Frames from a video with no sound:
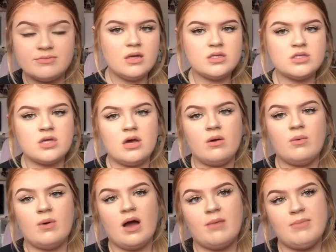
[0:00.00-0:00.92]
So
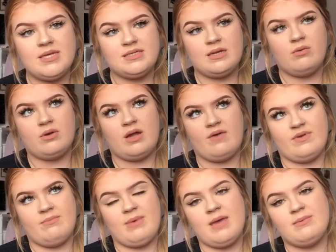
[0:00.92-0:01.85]
I missed out on having a
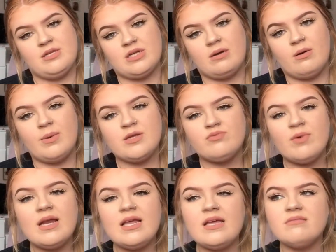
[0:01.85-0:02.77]
baby shower, which
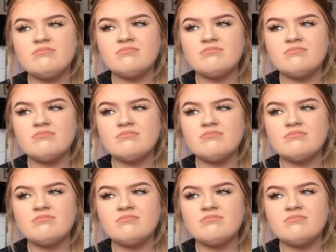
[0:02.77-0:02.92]
really